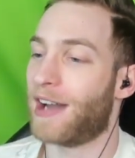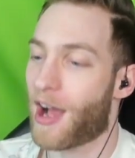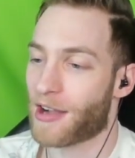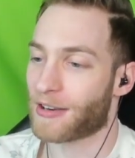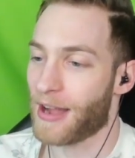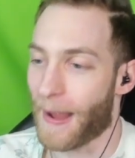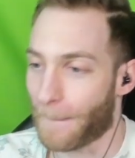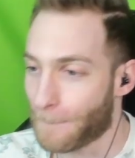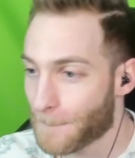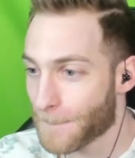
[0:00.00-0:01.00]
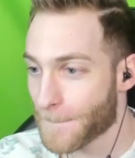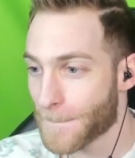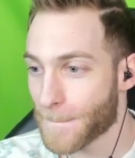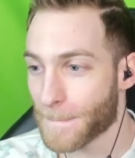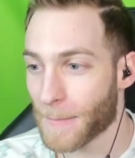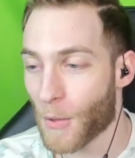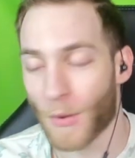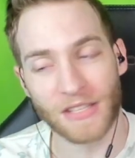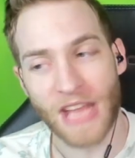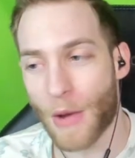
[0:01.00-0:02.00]
Alright.
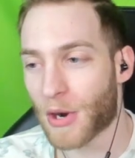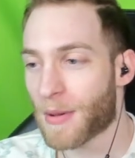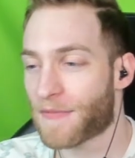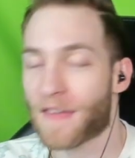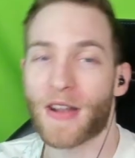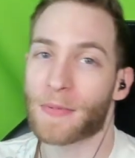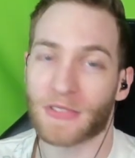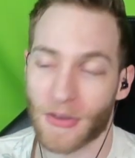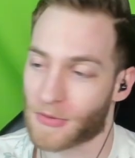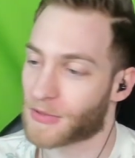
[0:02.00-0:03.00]
Was not one of my favorite episodes